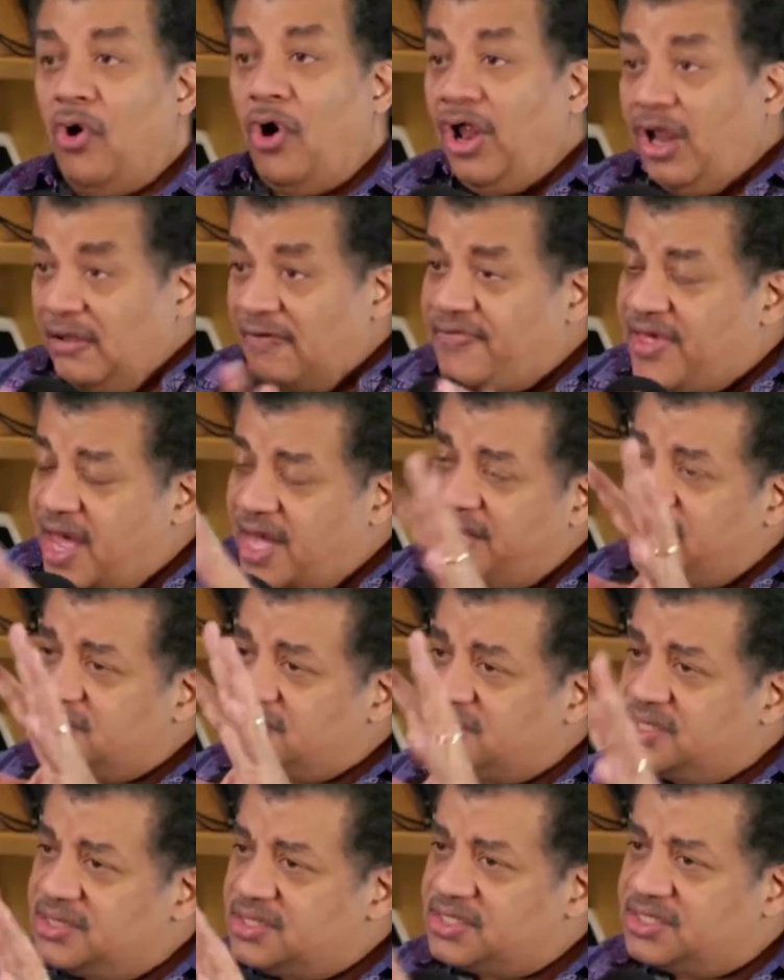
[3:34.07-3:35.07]
All of that
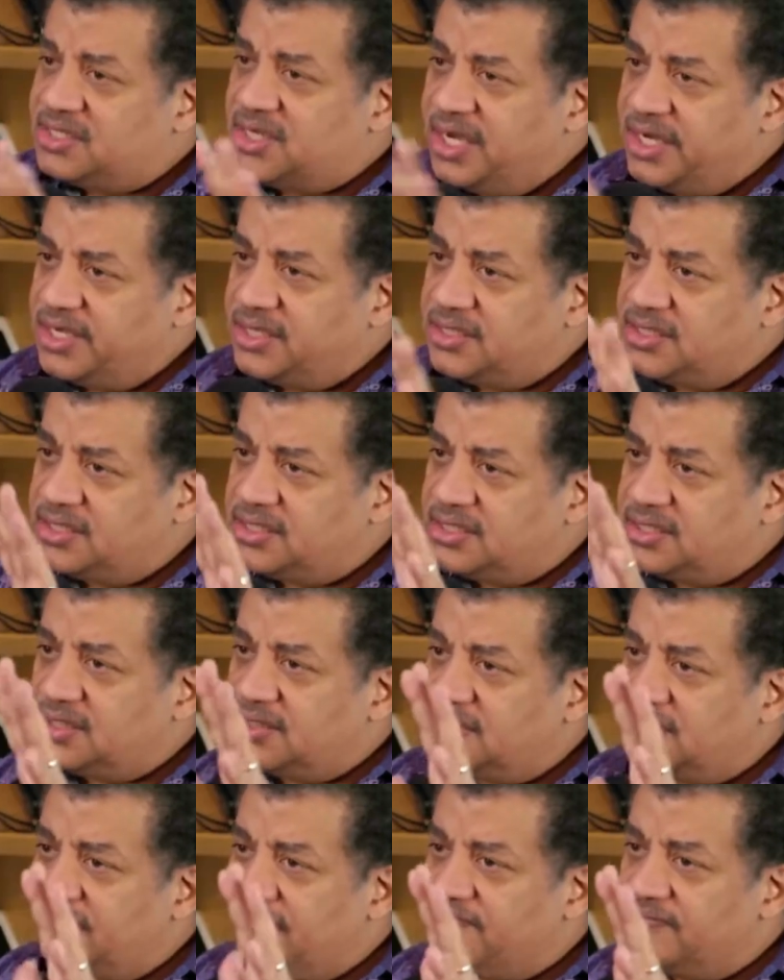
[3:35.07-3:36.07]
is in the
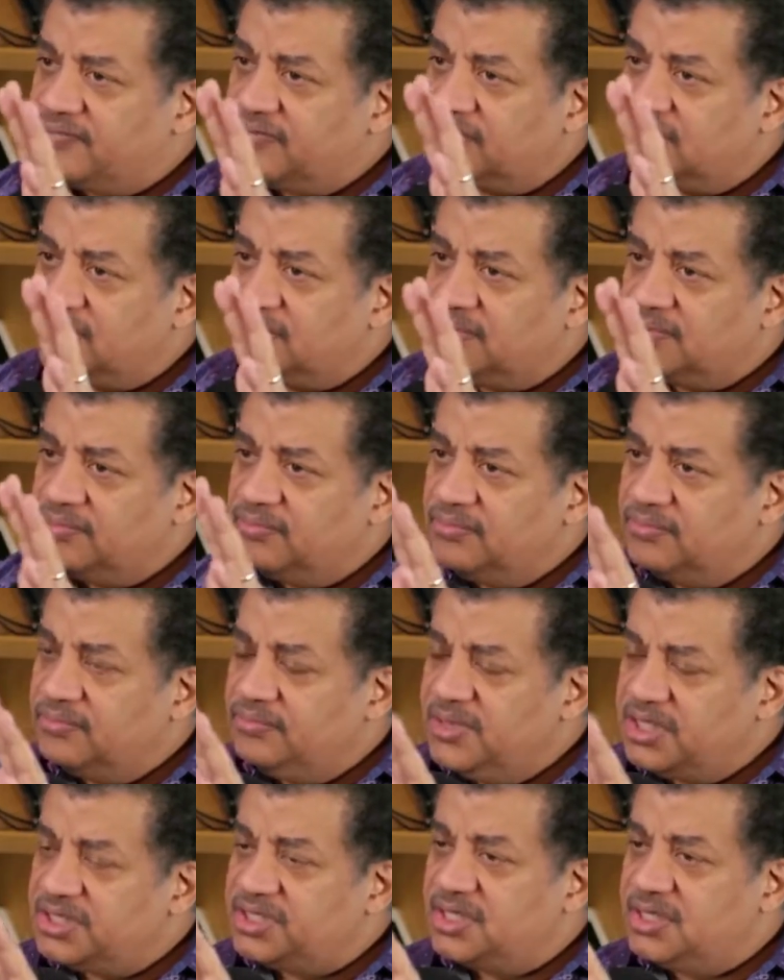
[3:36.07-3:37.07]
science
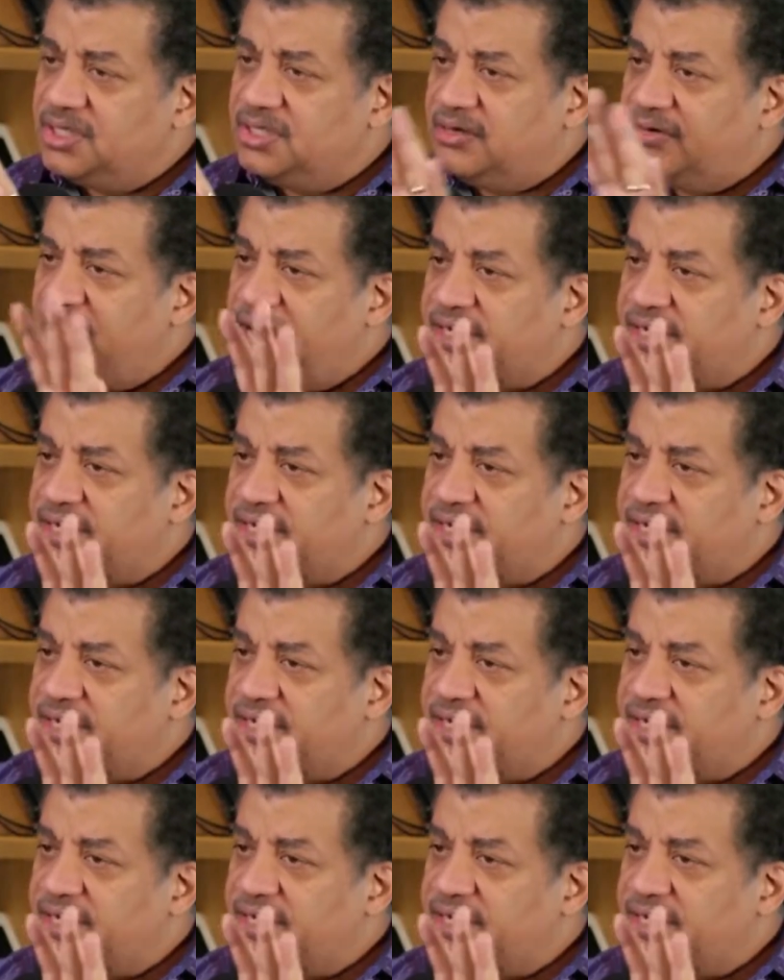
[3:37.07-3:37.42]
mission